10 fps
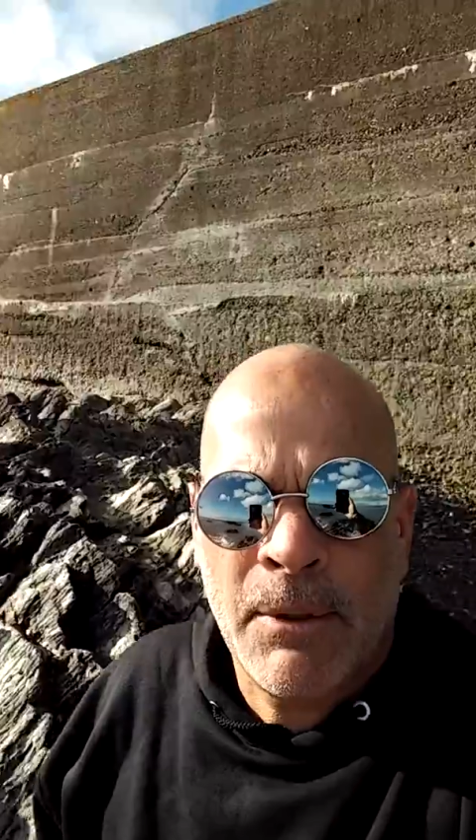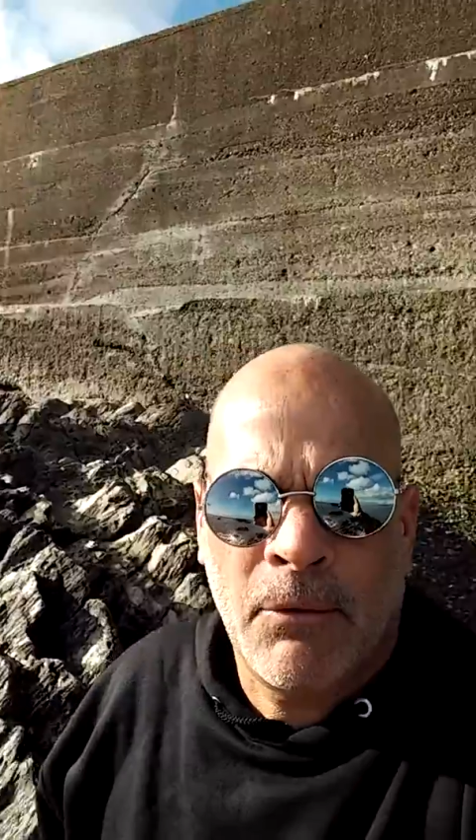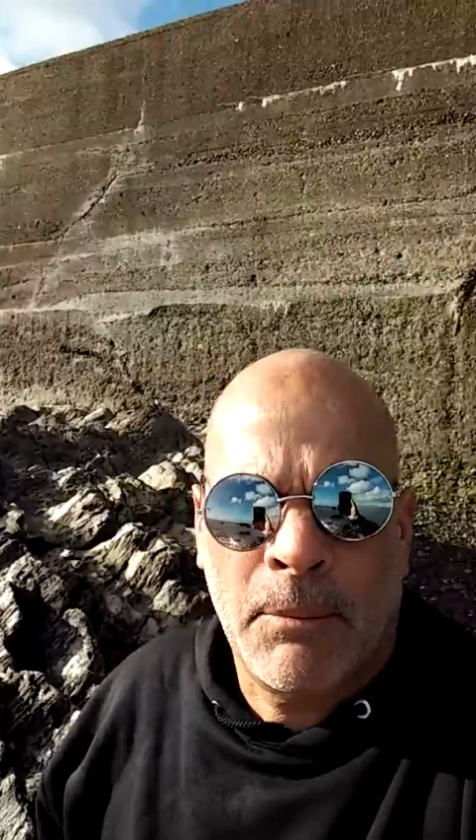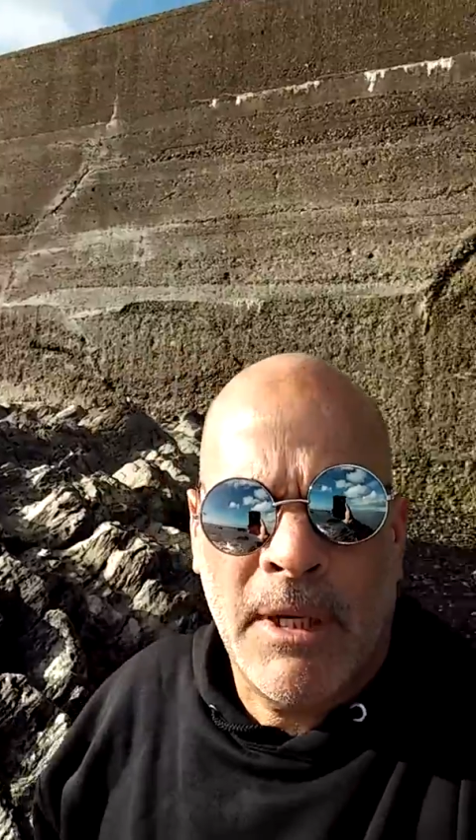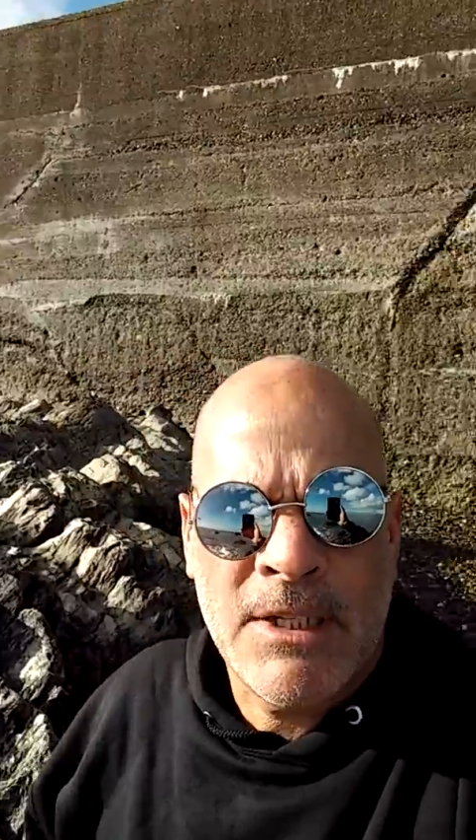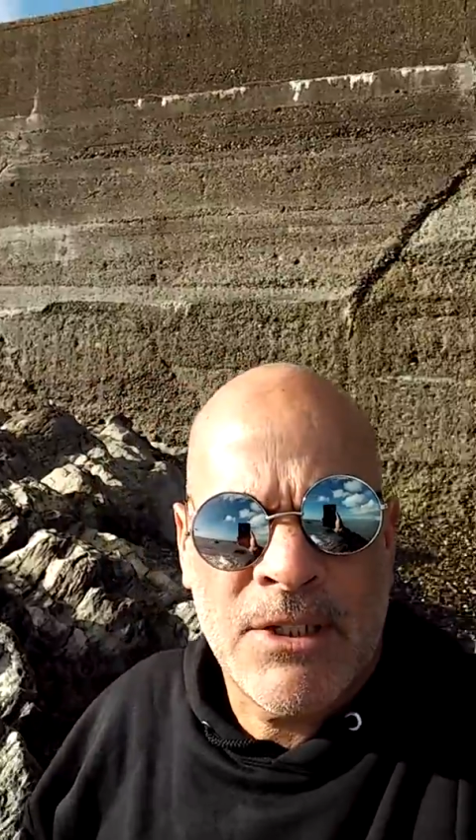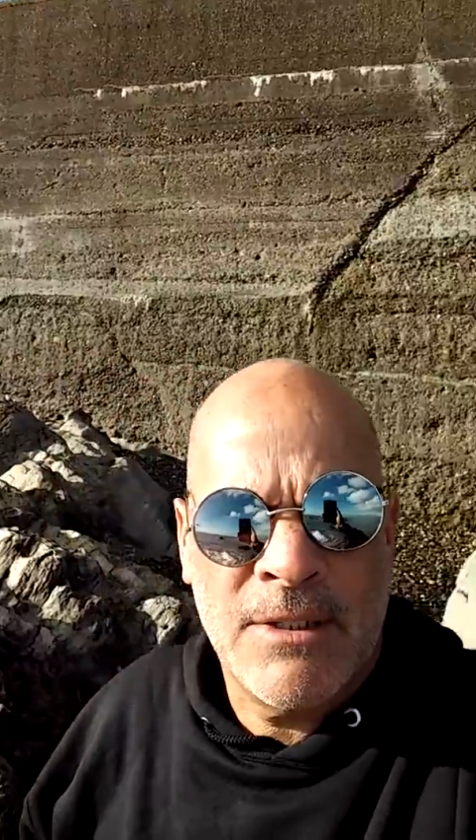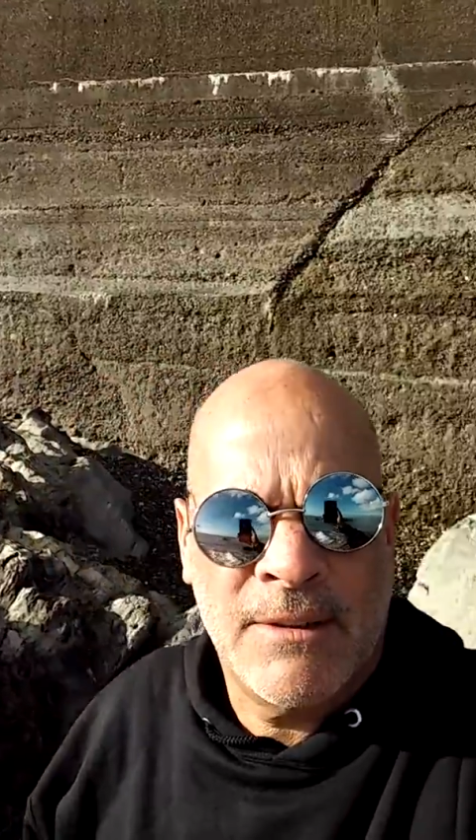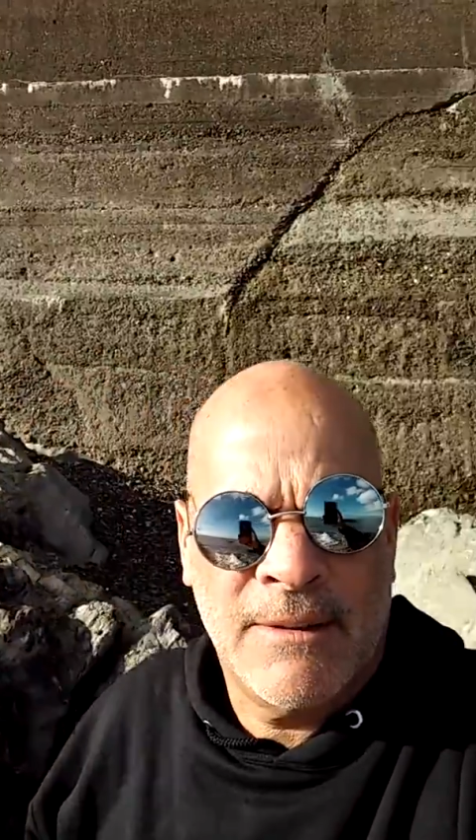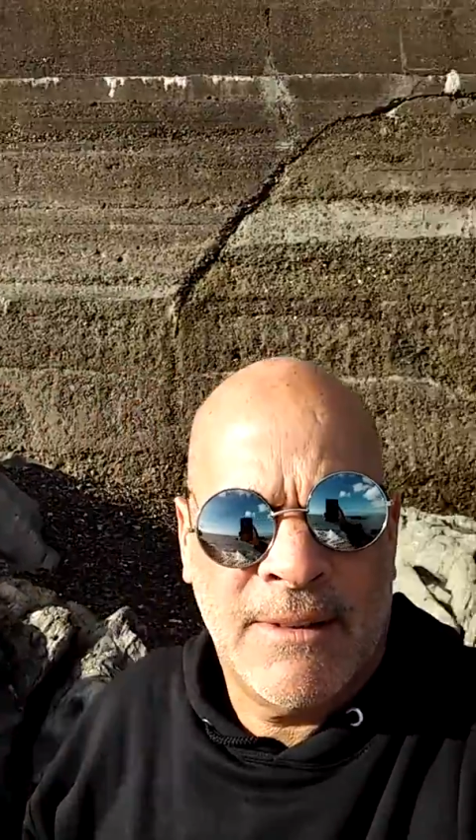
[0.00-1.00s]
beautiful place.
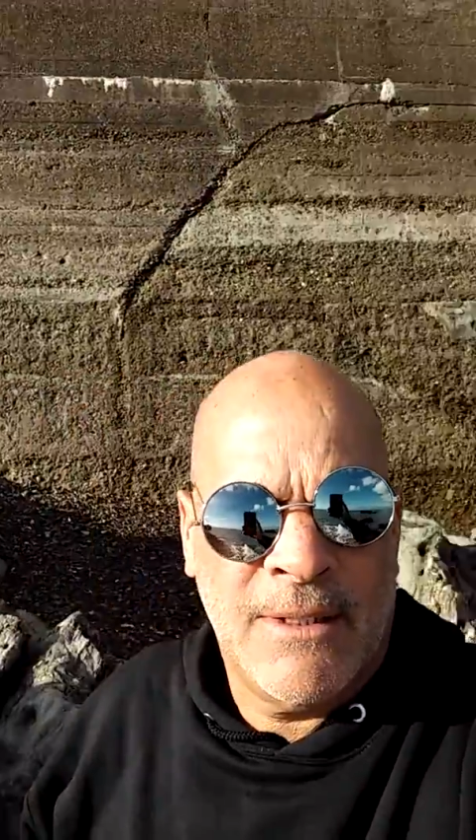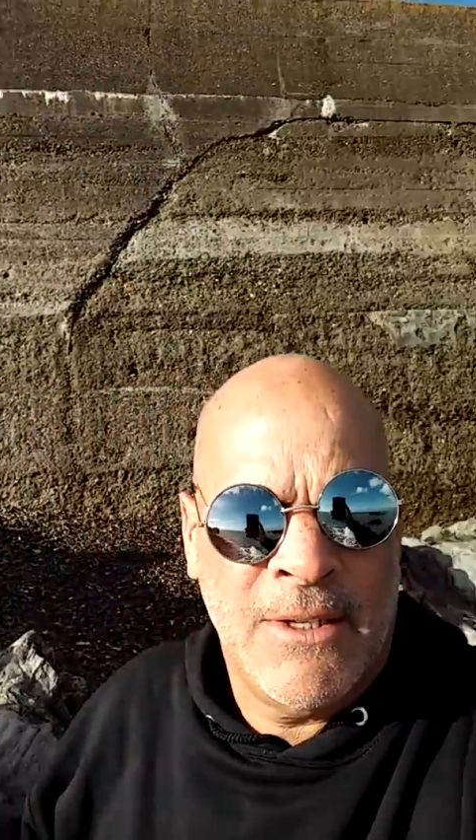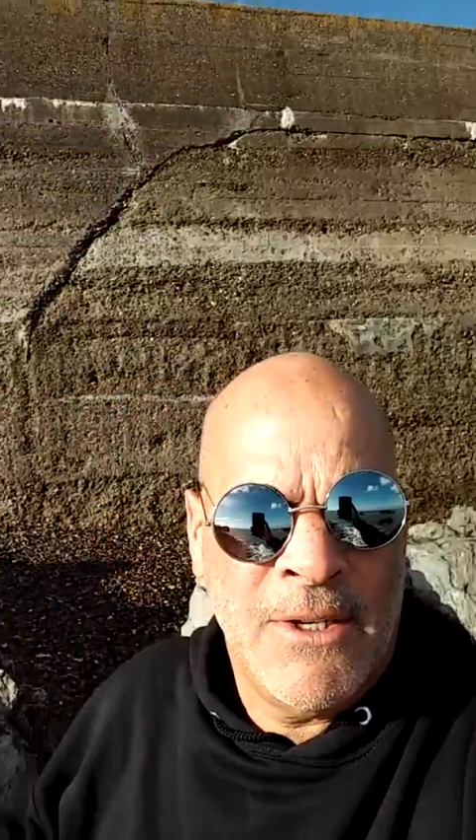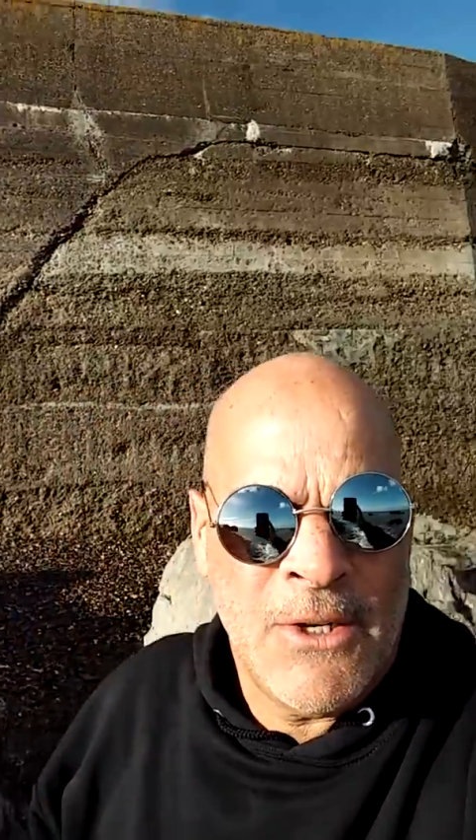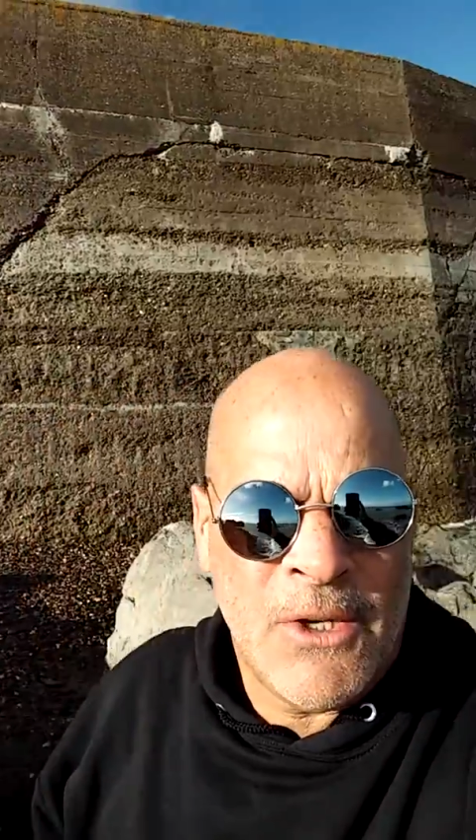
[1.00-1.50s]
Of